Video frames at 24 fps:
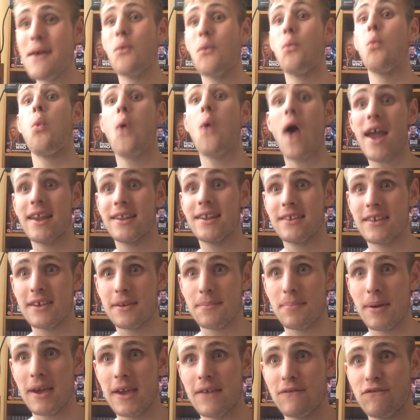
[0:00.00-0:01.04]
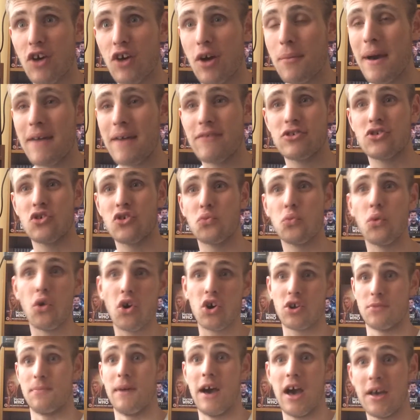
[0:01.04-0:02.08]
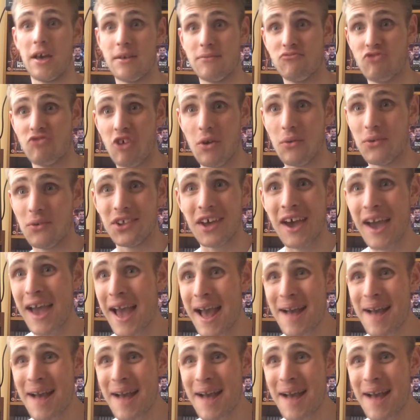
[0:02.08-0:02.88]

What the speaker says: where did he appear from after just walking behind Rose?